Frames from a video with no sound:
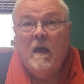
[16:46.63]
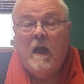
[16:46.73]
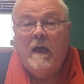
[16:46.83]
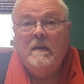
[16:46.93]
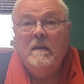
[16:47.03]

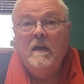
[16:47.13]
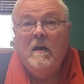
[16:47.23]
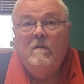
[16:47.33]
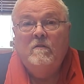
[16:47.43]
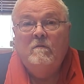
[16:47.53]
I
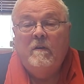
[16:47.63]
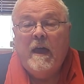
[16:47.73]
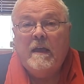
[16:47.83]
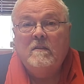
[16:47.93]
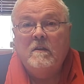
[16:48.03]
love the
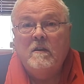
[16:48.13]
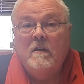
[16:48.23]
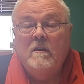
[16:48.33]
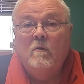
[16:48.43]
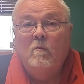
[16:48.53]
fact that
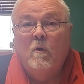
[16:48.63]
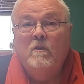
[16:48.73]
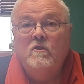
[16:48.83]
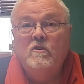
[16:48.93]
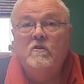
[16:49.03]
one of
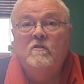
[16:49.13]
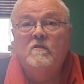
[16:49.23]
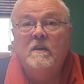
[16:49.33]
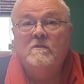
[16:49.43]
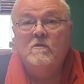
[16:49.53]
the churches
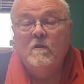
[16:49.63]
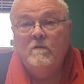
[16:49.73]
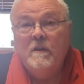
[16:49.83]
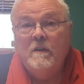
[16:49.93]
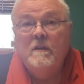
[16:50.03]
I
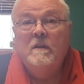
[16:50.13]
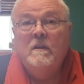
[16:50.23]
served in